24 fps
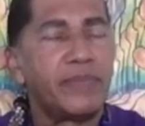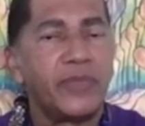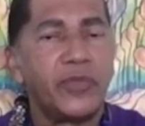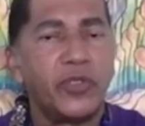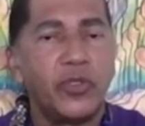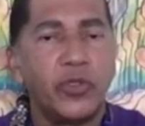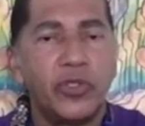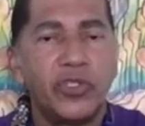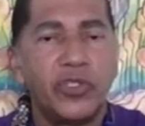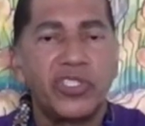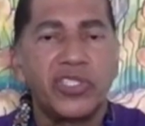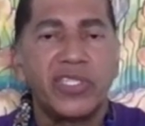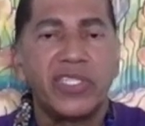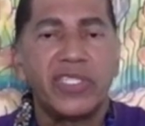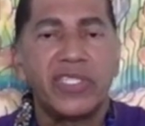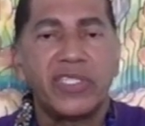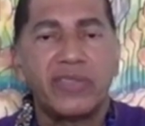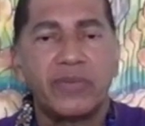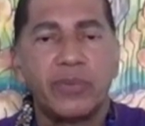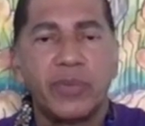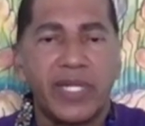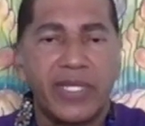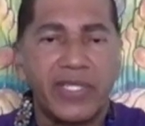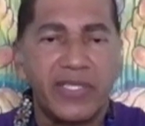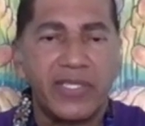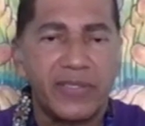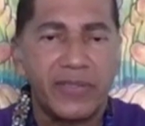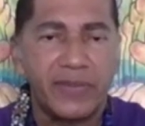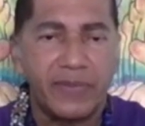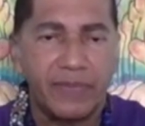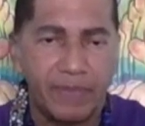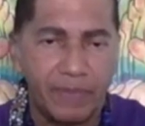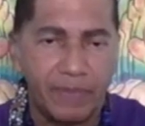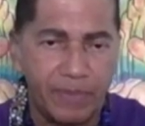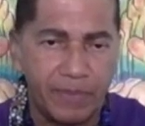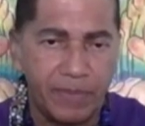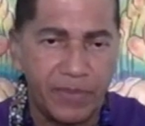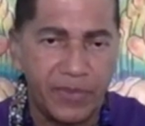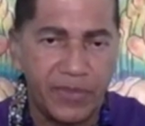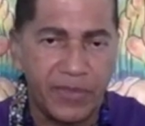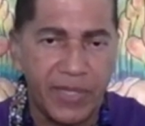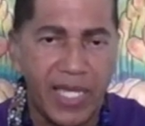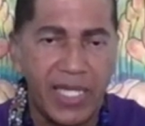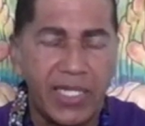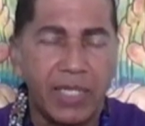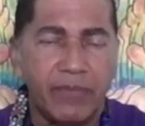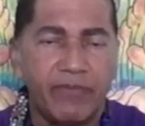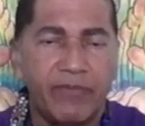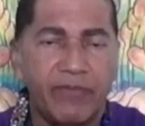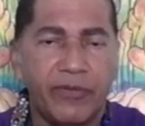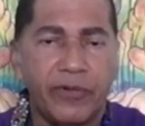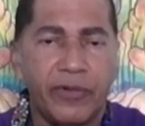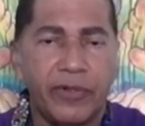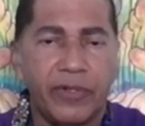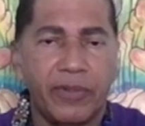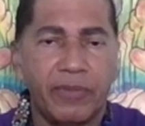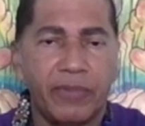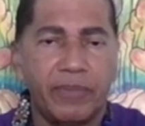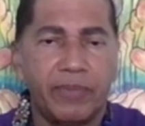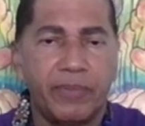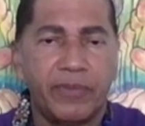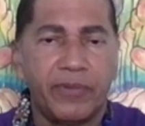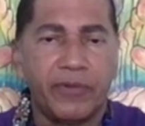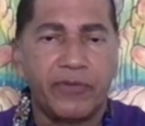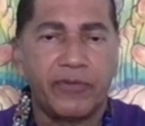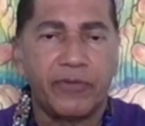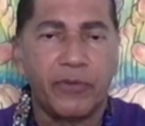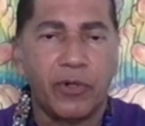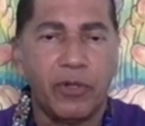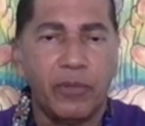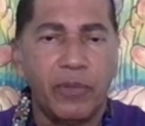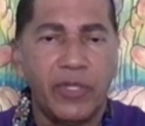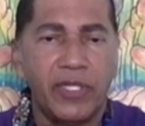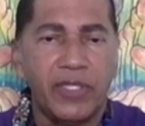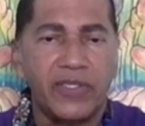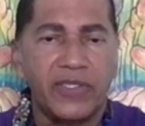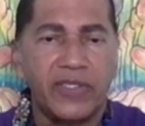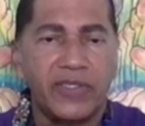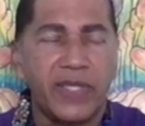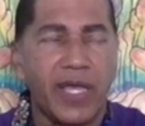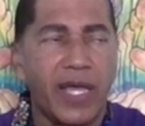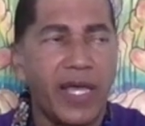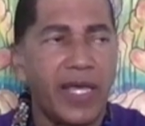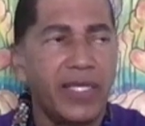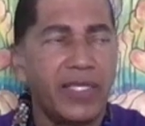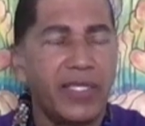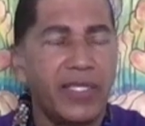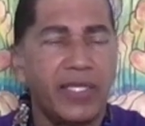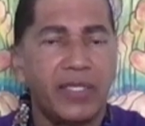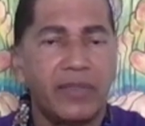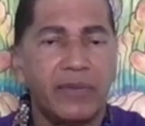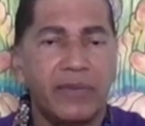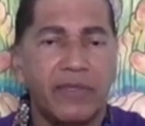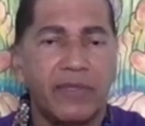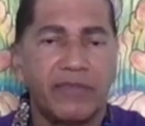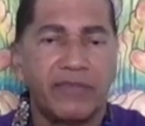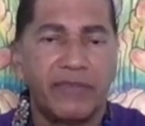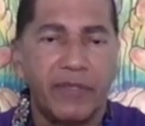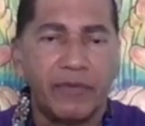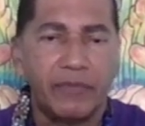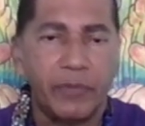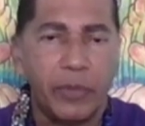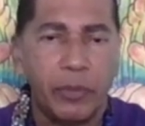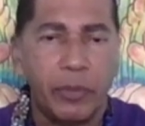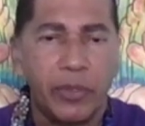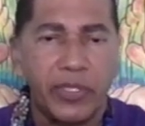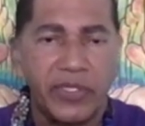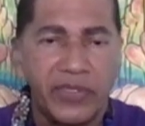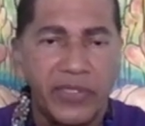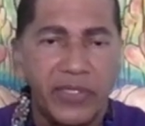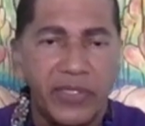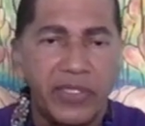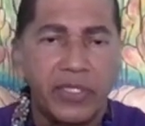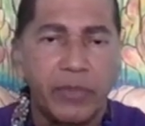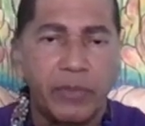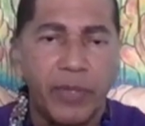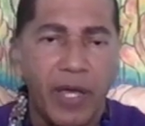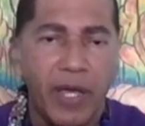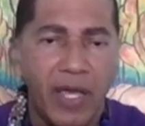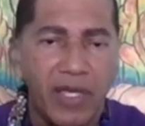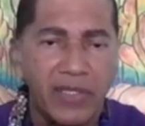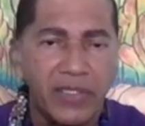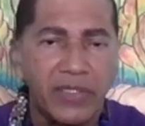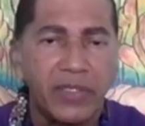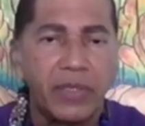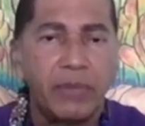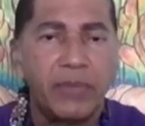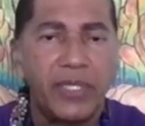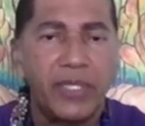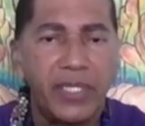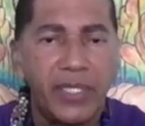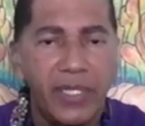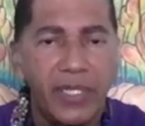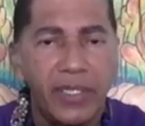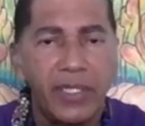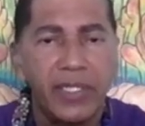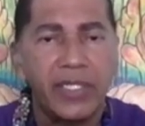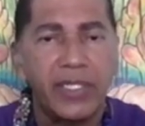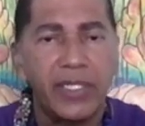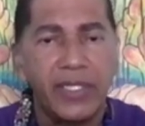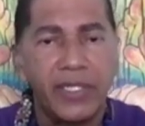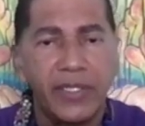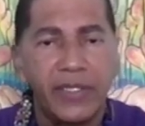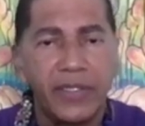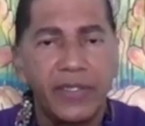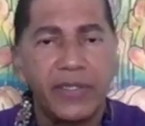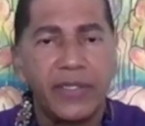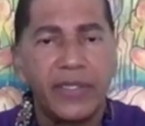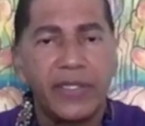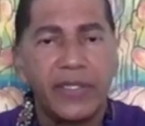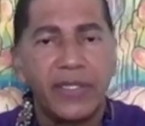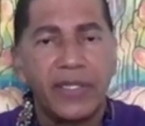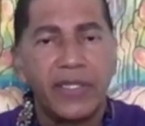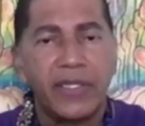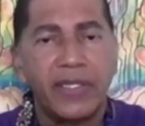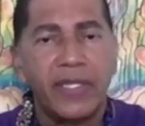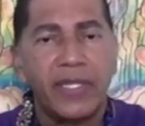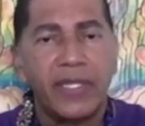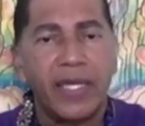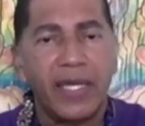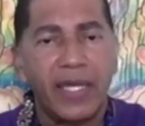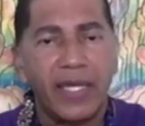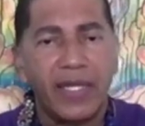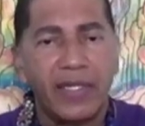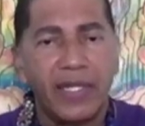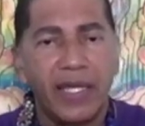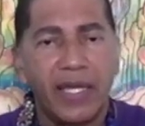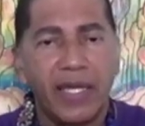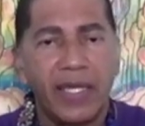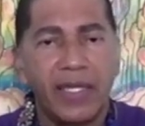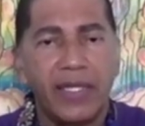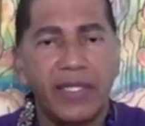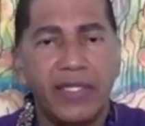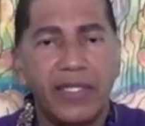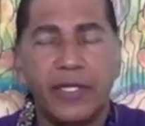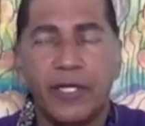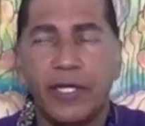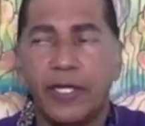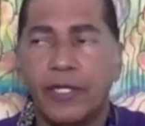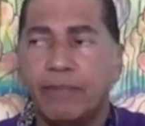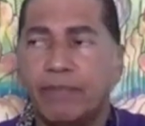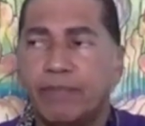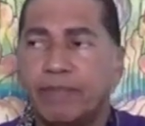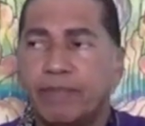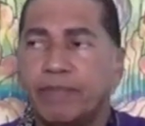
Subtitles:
usually, when I sign up for a performance, I get a 50% deposit immediately, and I